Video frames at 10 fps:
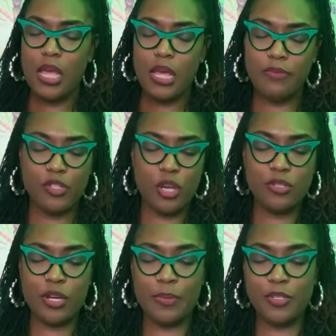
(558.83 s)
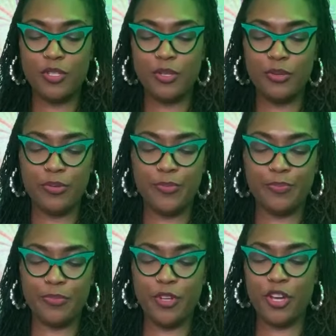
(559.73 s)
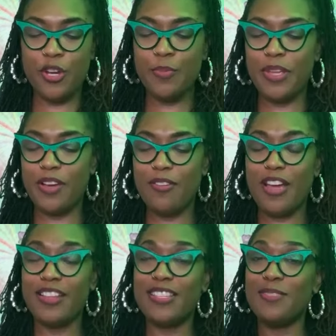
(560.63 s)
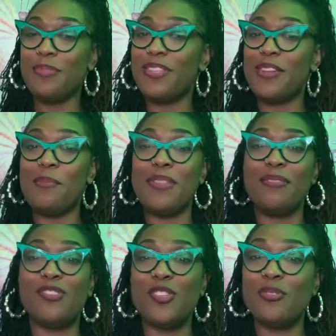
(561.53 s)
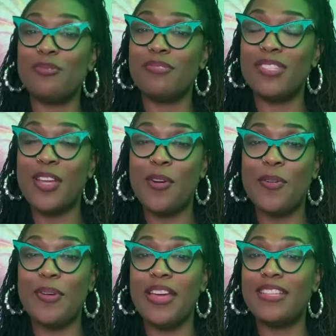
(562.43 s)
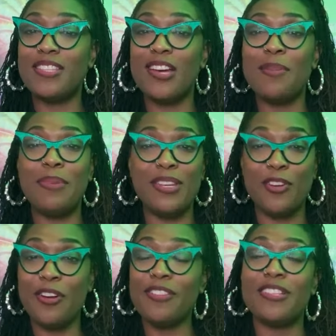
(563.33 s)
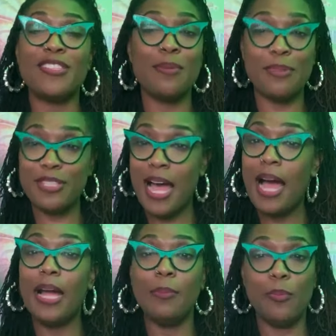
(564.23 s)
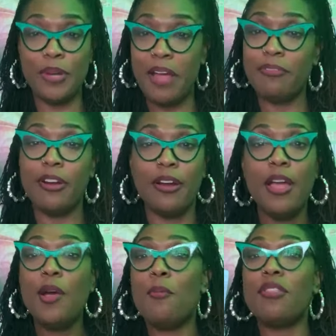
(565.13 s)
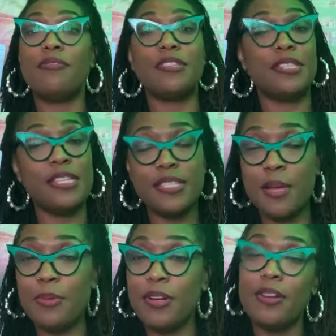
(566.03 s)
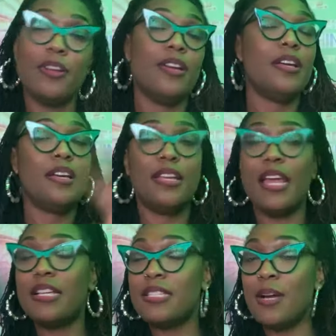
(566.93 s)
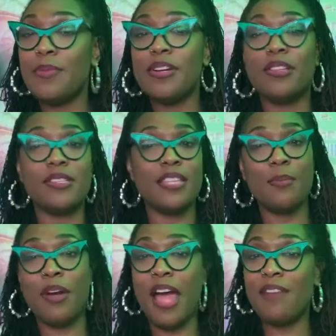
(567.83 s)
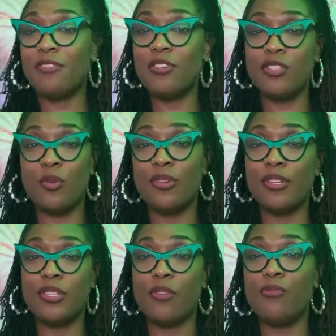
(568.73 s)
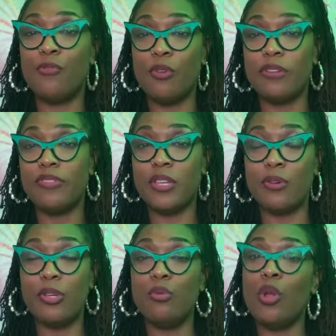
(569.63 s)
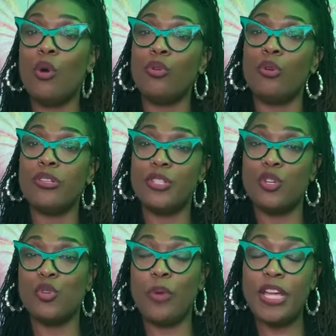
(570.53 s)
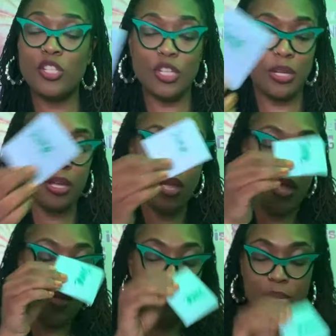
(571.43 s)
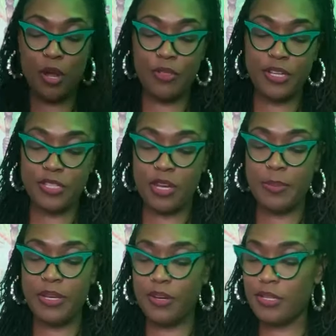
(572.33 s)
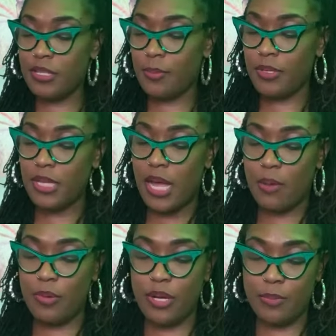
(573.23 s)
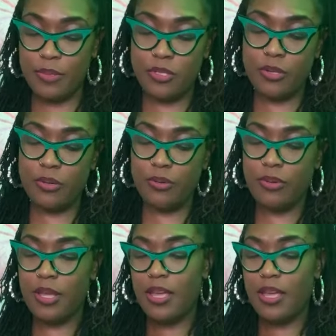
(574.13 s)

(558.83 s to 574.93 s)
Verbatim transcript: If you chose number 2, you're going to be, okay, this is within the month of June. So it's going to be during the summertime, whenever, whether if it's this summer, next summer, the summer after, so on and so forth. So you know your situation, but know that it's going to be during the summertime with number 2.